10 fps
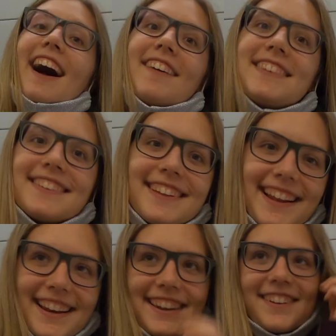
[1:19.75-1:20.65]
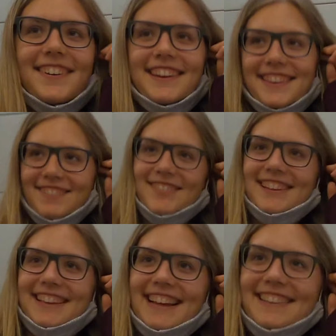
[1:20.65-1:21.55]
Obviously, I didn't learn anything from
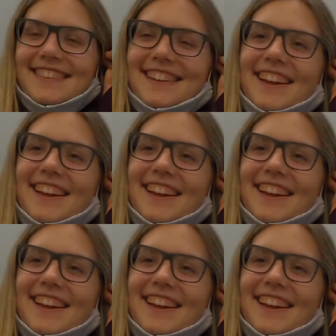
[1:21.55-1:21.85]
the last